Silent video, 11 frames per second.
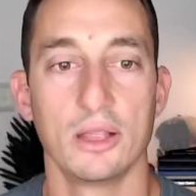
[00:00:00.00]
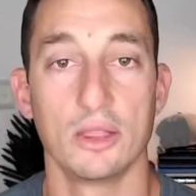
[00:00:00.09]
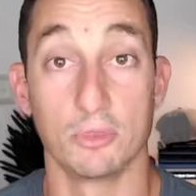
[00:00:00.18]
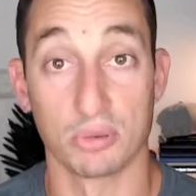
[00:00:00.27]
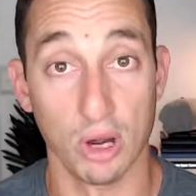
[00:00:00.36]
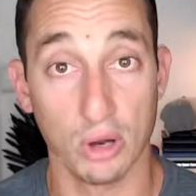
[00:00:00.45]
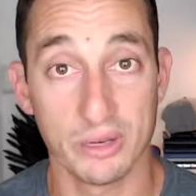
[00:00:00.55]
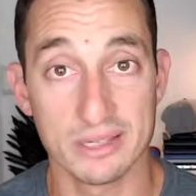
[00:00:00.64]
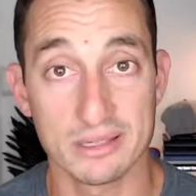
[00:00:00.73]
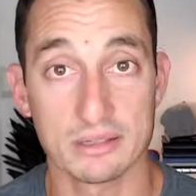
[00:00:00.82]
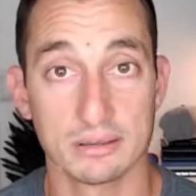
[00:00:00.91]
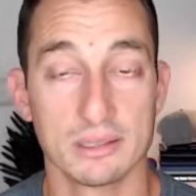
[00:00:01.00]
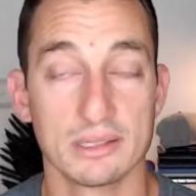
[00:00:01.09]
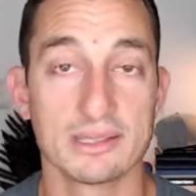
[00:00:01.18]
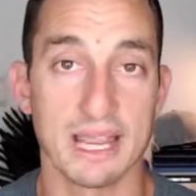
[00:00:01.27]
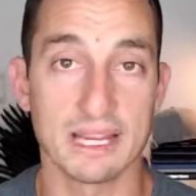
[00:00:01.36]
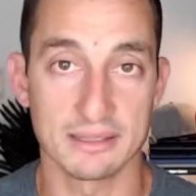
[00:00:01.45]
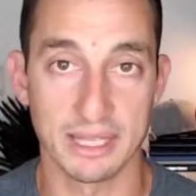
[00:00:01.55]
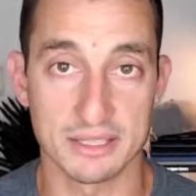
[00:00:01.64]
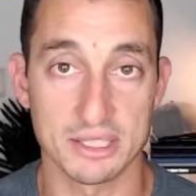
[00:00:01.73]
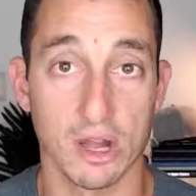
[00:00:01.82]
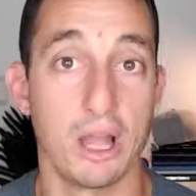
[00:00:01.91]
The pro is, takes less
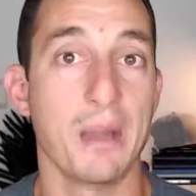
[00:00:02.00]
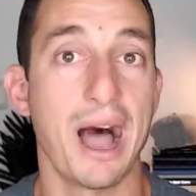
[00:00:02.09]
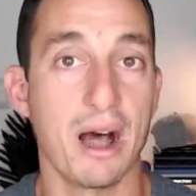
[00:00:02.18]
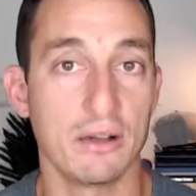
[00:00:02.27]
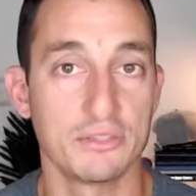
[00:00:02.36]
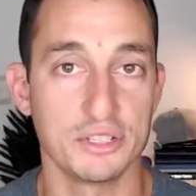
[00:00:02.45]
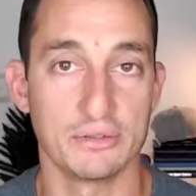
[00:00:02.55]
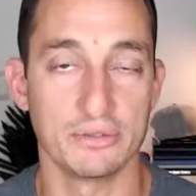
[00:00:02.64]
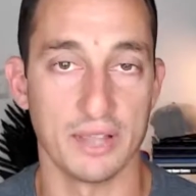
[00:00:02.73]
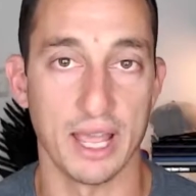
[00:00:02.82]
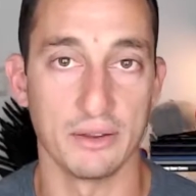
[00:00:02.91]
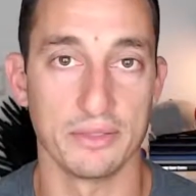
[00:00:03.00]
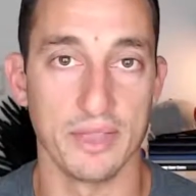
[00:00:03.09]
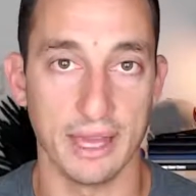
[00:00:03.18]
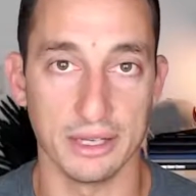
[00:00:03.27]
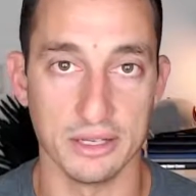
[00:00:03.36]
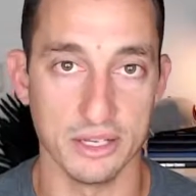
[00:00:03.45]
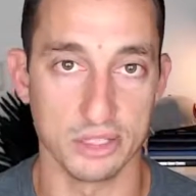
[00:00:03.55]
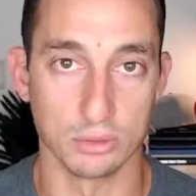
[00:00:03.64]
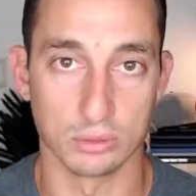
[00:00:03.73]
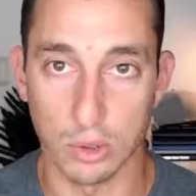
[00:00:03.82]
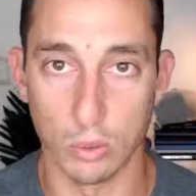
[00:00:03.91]
time after you've found that
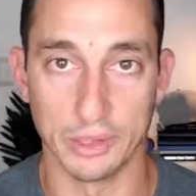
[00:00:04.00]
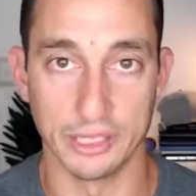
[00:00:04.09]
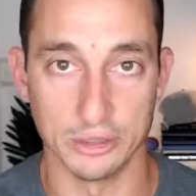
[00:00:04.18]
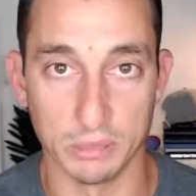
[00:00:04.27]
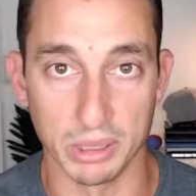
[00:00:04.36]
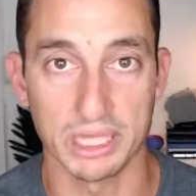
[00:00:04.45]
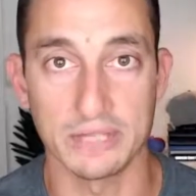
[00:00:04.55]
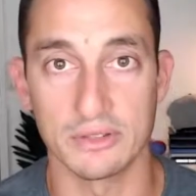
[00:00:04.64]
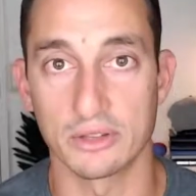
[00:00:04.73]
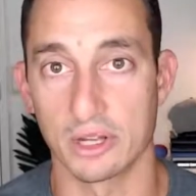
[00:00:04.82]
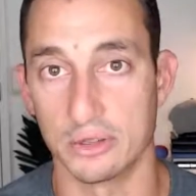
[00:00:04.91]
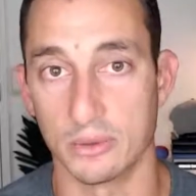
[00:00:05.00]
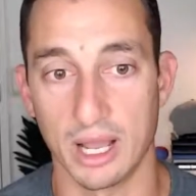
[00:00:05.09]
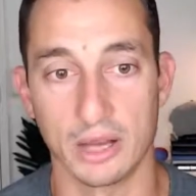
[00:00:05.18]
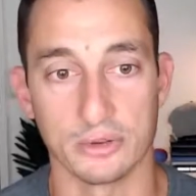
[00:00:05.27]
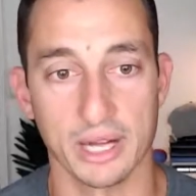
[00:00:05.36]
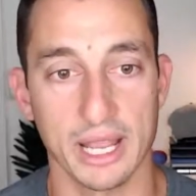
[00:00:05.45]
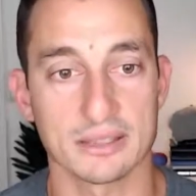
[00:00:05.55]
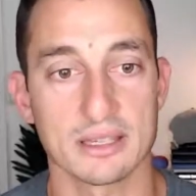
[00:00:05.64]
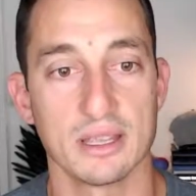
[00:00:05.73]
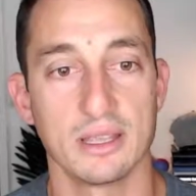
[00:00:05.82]
initial coin that you believe is going to do 100x.